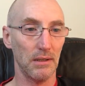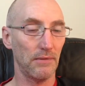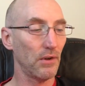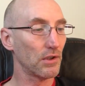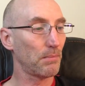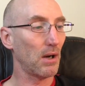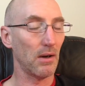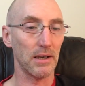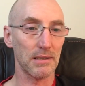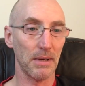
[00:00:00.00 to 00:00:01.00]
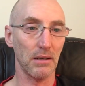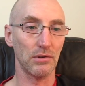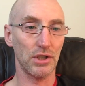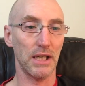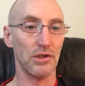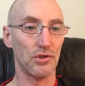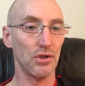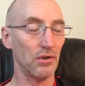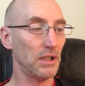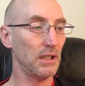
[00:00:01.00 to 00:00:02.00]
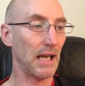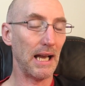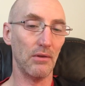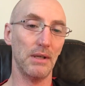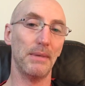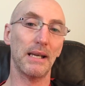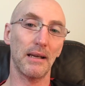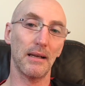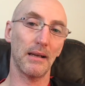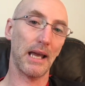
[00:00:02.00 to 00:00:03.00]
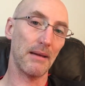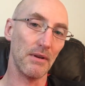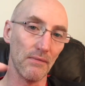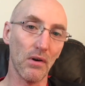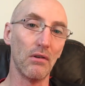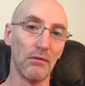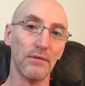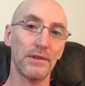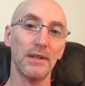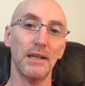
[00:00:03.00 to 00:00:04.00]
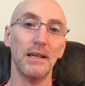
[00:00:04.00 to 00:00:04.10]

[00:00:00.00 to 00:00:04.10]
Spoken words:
The first part is about Shane's journey and how he became involved